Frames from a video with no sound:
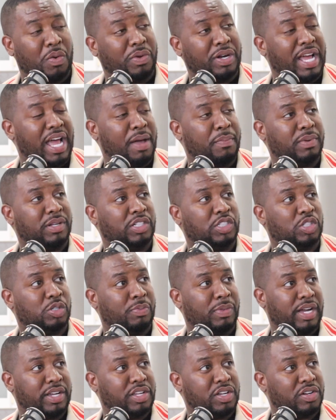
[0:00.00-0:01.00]
what would have
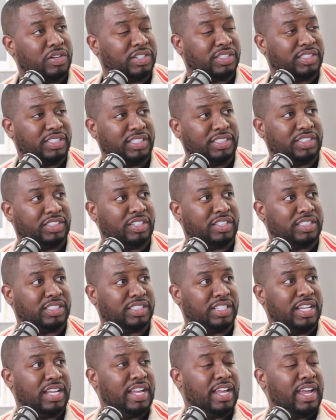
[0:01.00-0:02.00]
happened to my younger
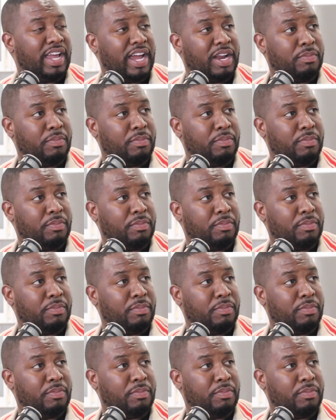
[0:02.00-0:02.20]
sisters